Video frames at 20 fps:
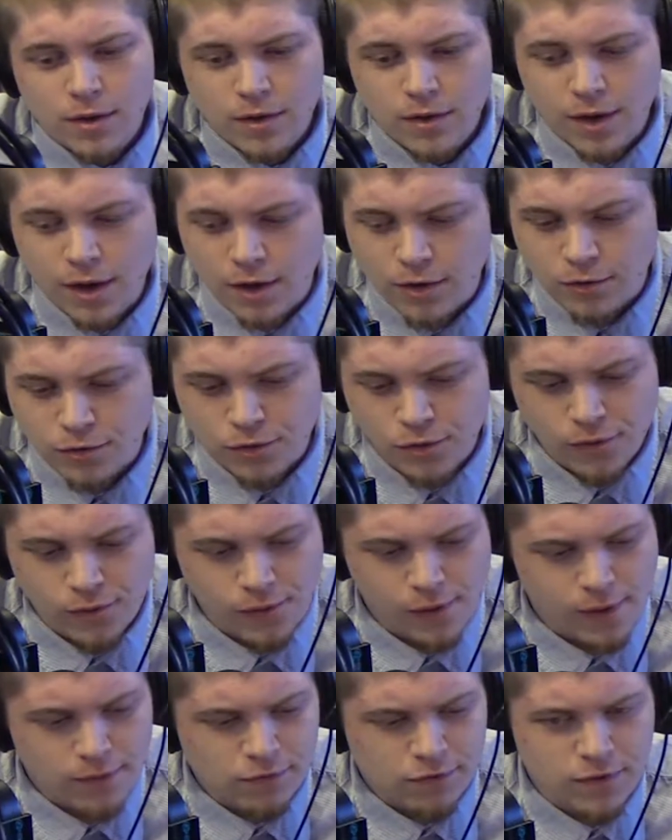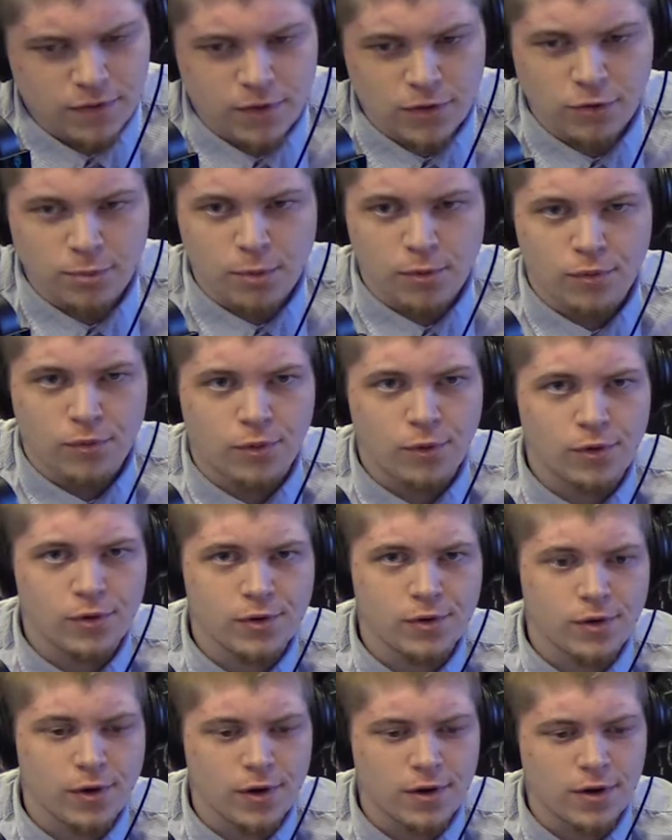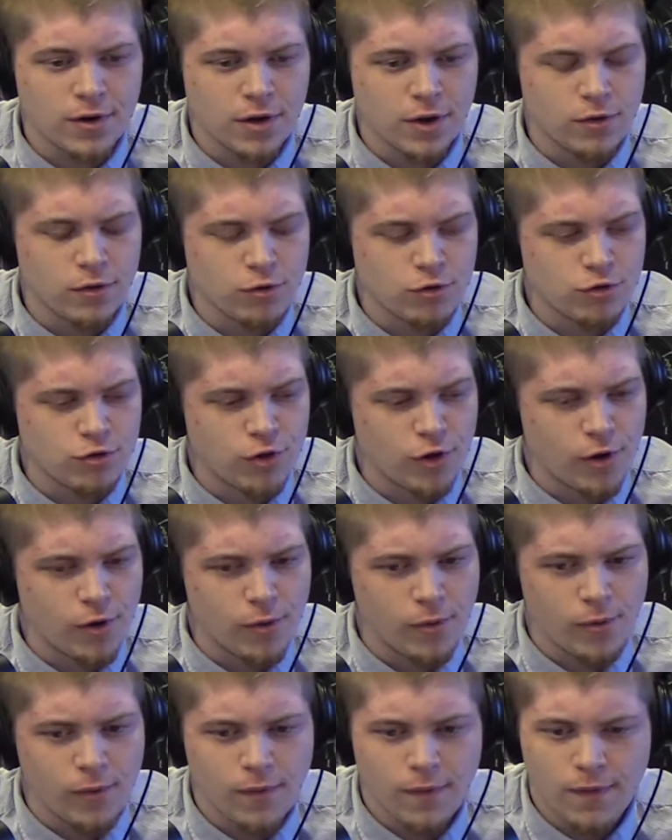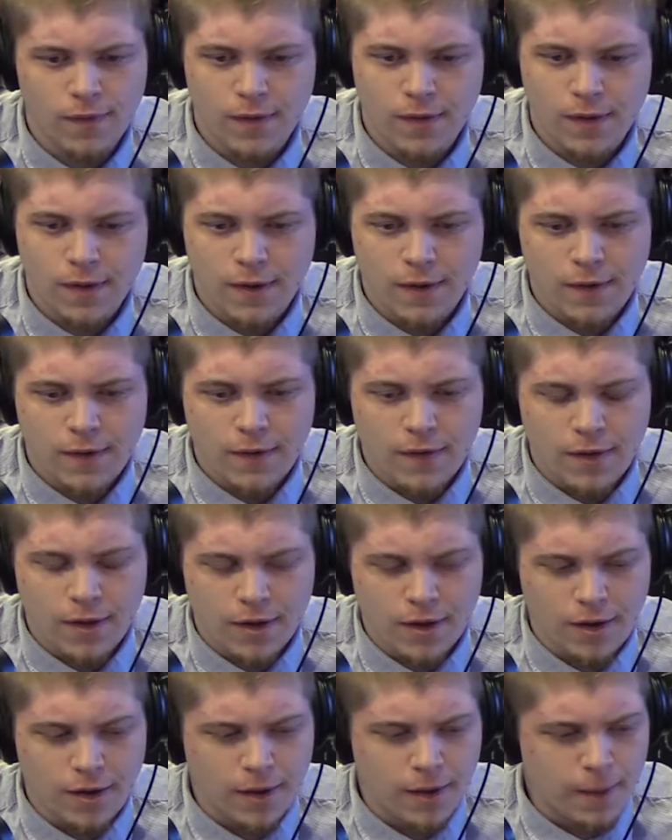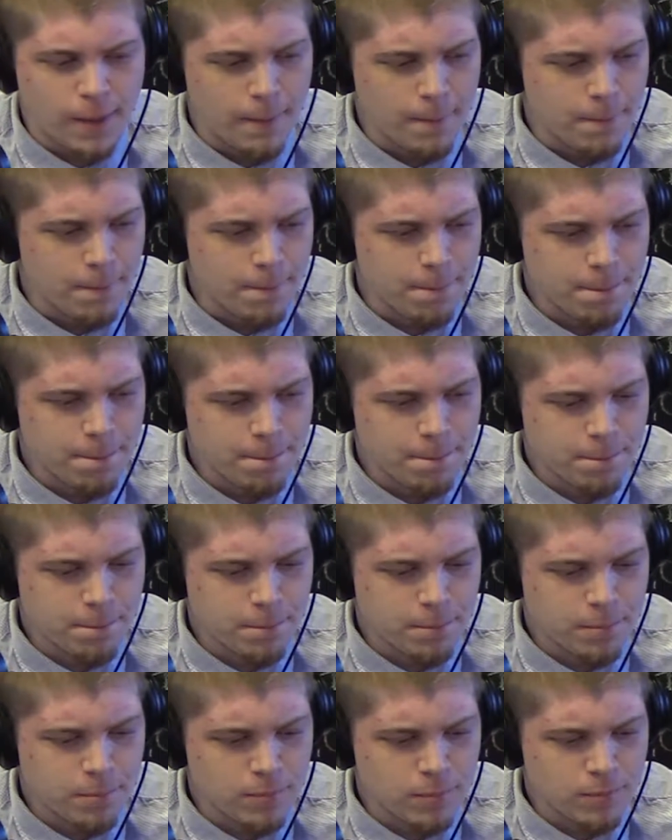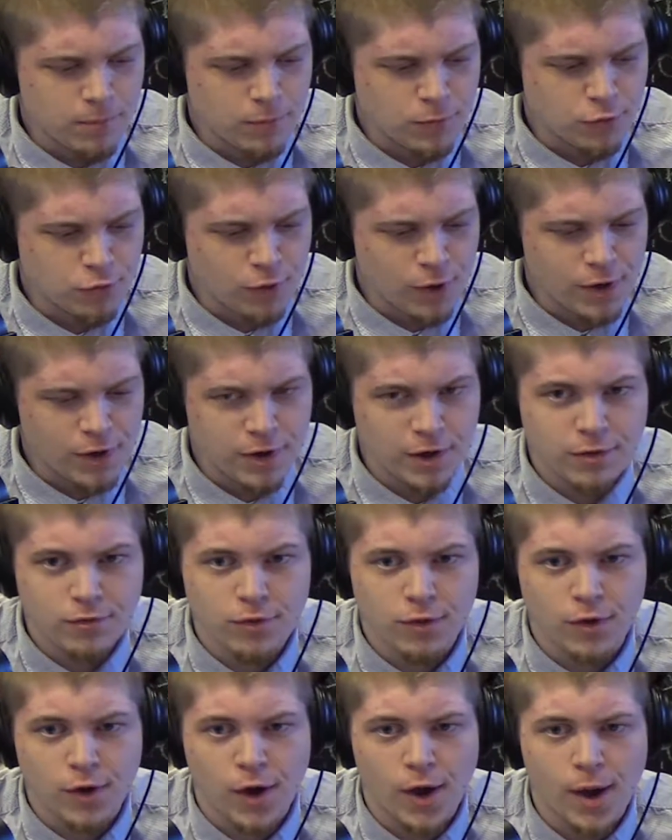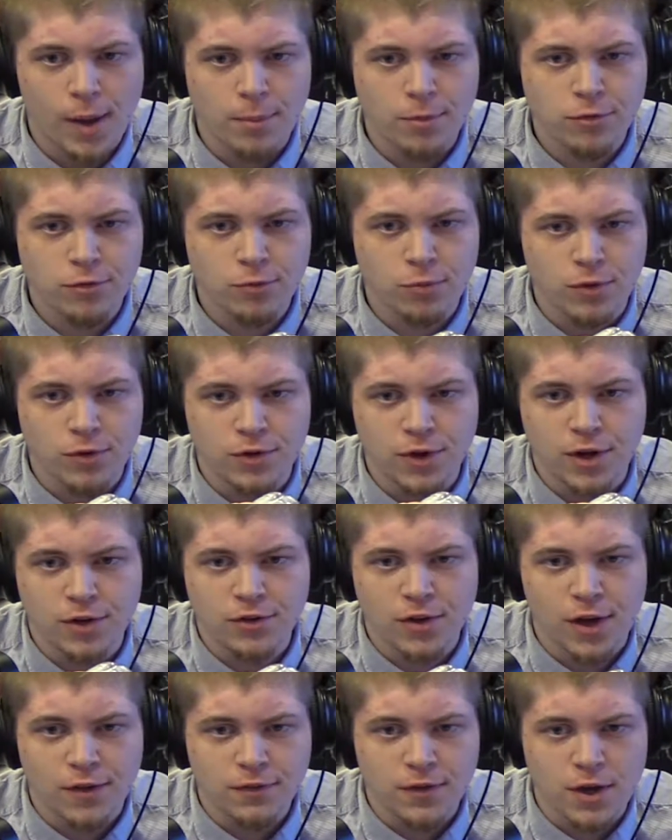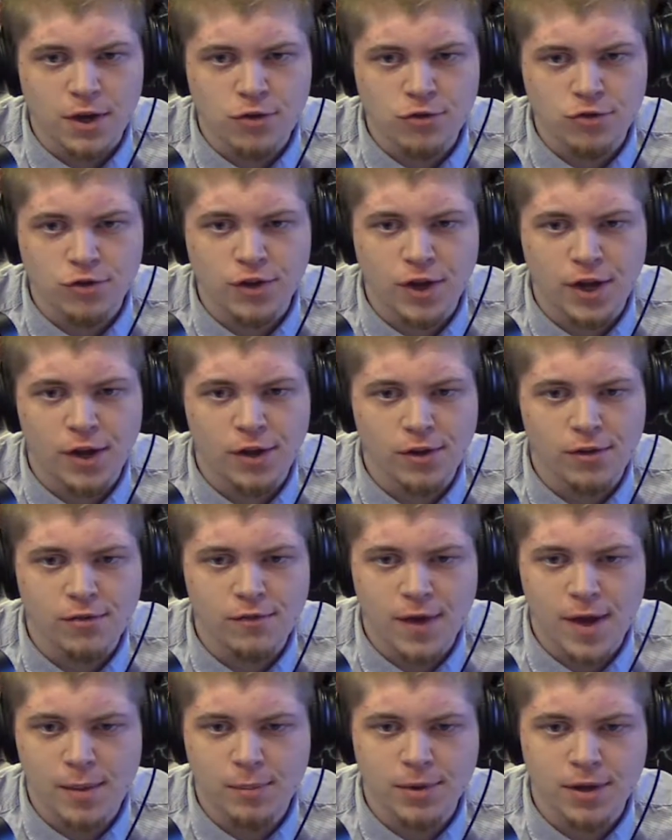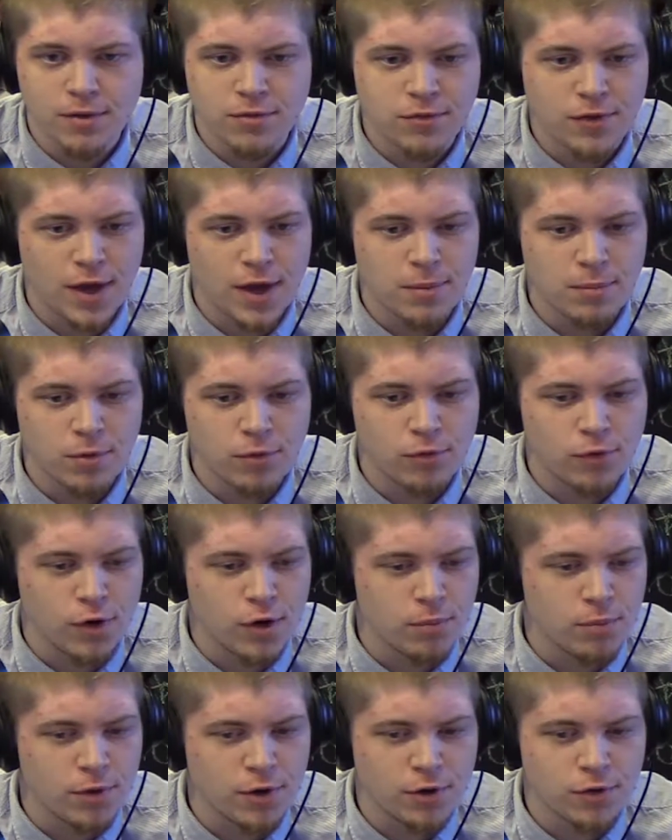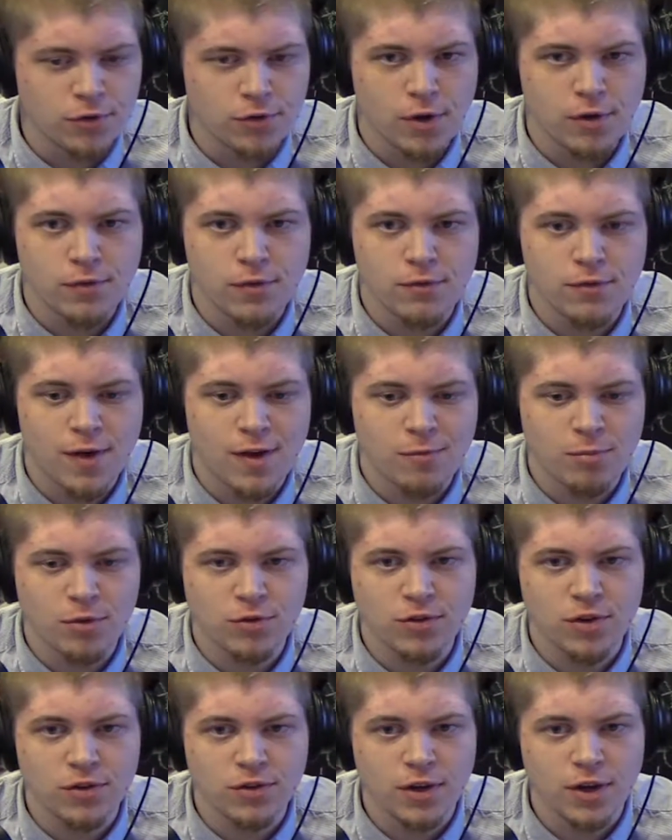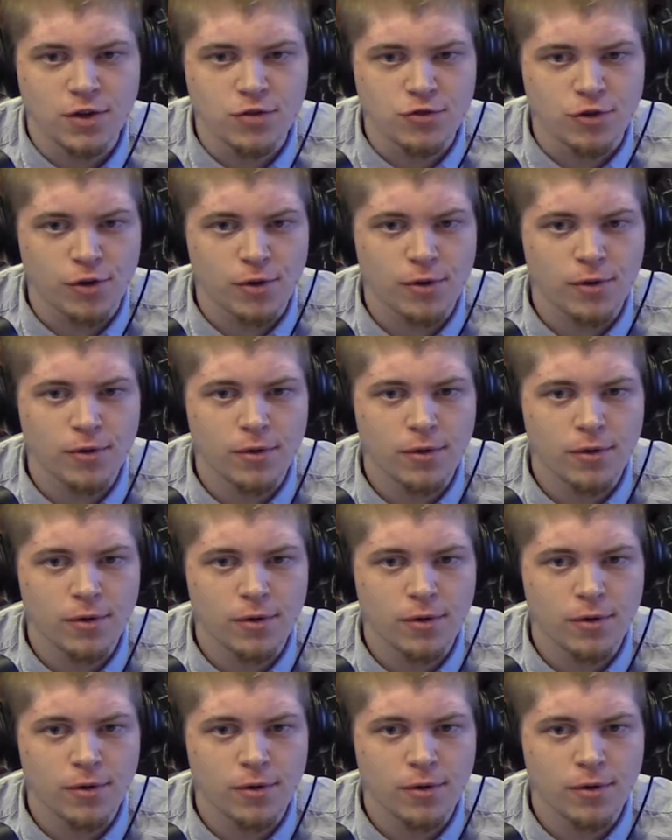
Yeah, so I've said this before on another show. Training for cops would dictate that you should kill a family of 10 before you put yourself in 5% danger.